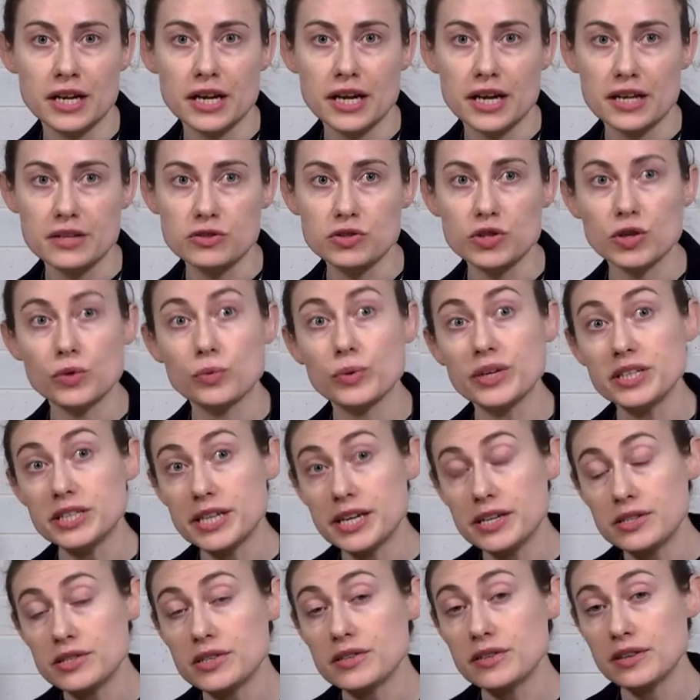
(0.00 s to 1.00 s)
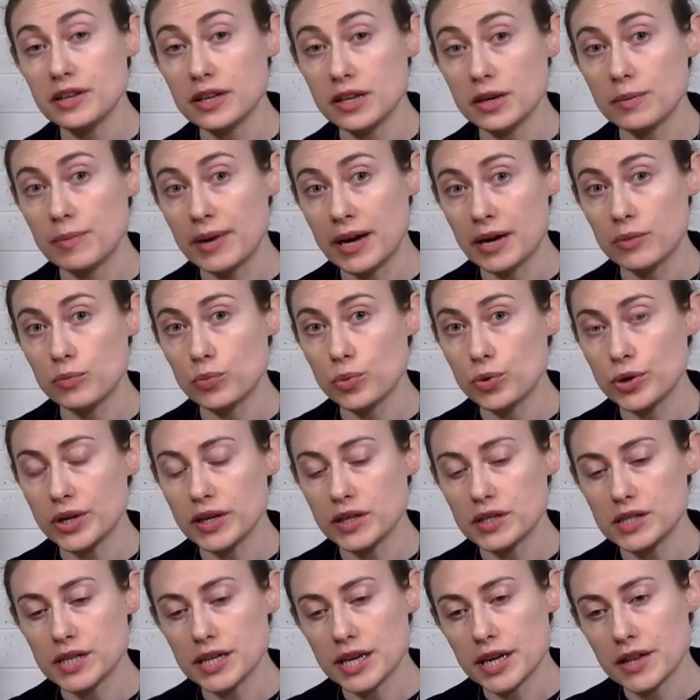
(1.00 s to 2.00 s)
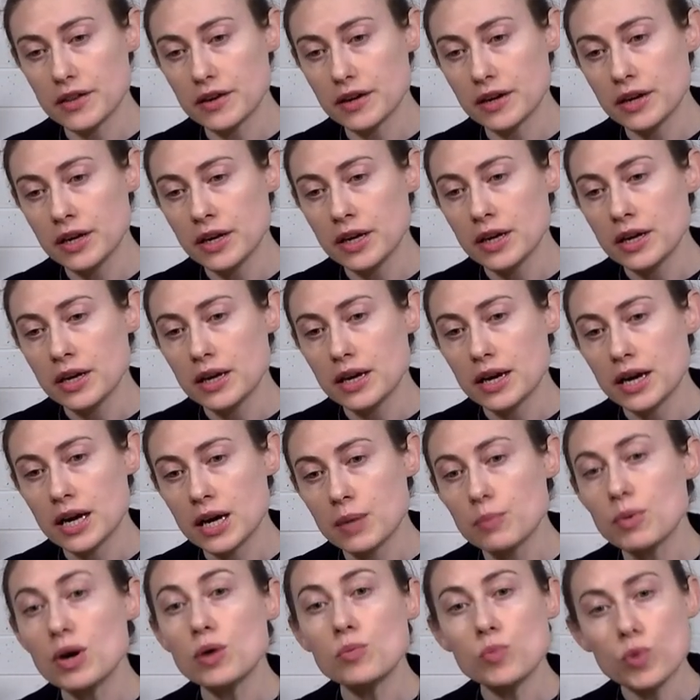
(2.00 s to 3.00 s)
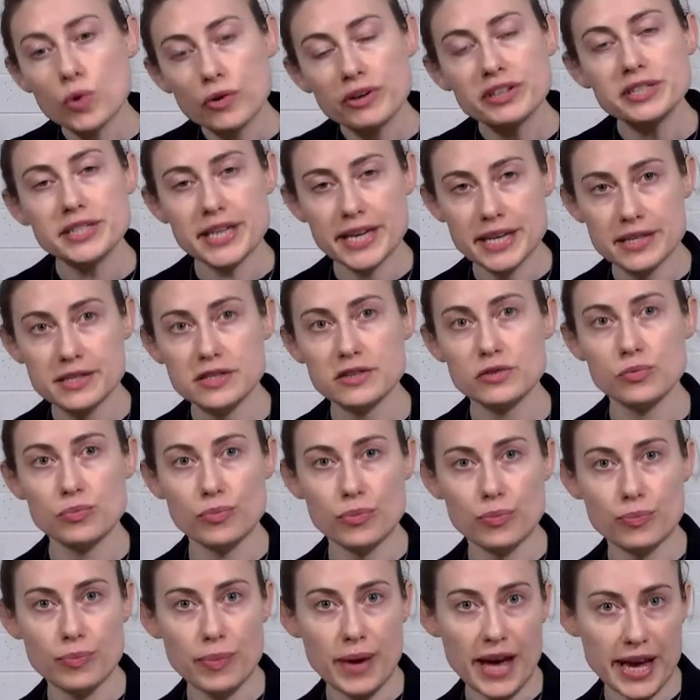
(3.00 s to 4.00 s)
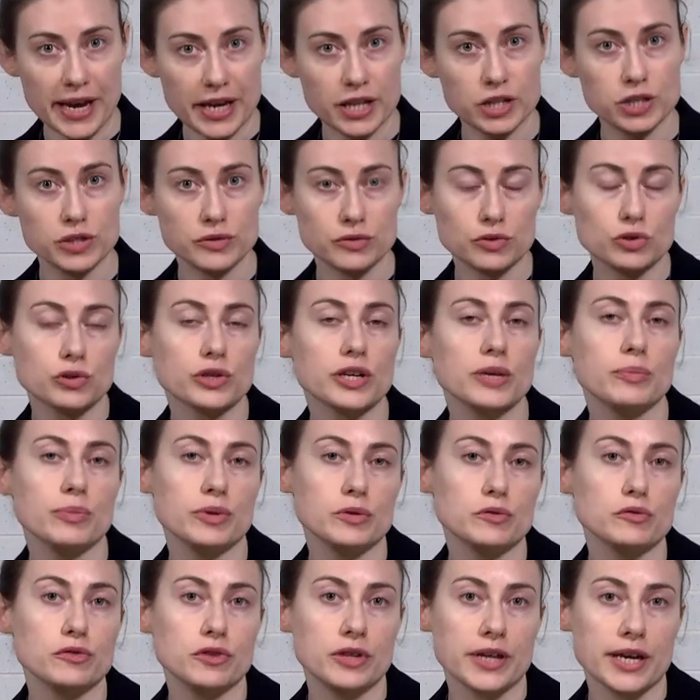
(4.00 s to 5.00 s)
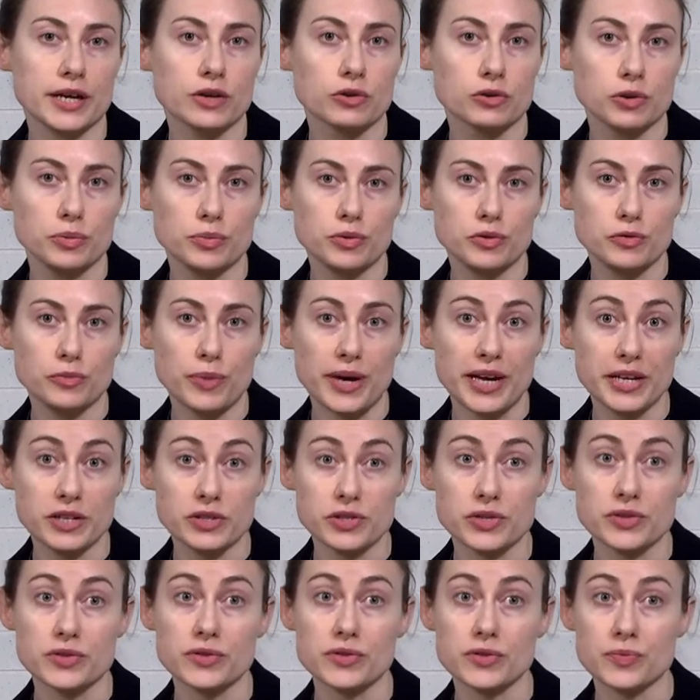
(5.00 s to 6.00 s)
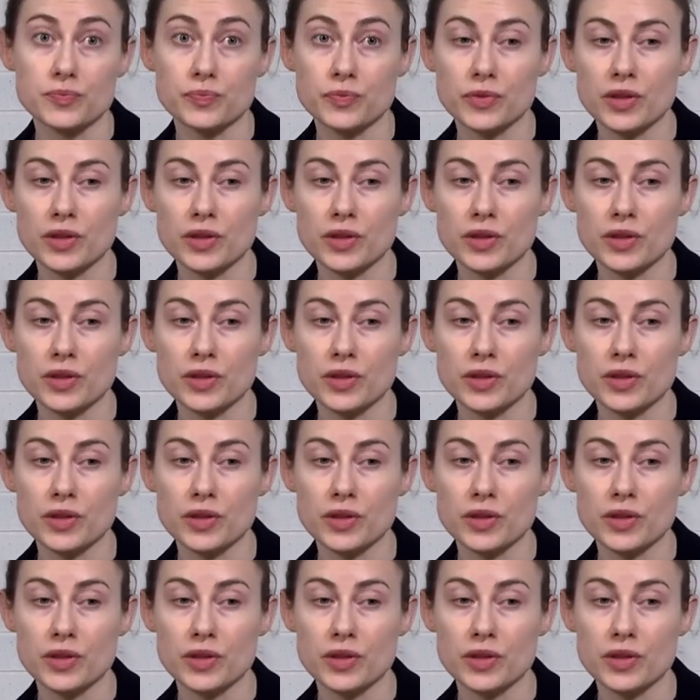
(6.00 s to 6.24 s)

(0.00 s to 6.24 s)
And so we tend to think about putting together a more intensive package of treatment for that group of patients.